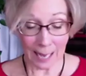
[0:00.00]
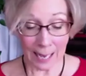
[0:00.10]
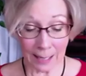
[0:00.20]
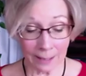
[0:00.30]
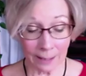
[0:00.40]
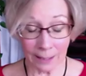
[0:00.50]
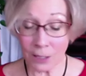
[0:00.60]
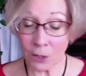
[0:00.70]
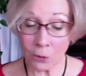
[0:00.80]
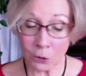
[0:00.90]
and
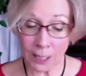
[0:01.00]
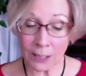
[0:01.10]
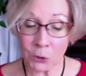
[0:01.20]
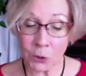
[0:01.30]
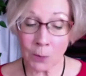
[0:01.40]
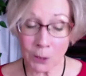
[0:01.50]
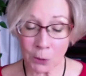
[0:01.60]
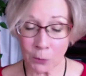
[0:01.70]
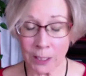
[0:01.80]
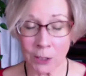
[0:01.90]
you know, there's like so much that
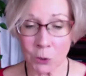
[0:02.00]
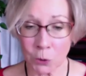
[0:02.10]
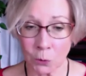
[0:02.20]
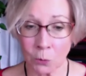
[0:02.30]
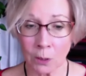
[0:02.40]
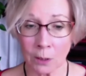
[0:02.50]
we can do.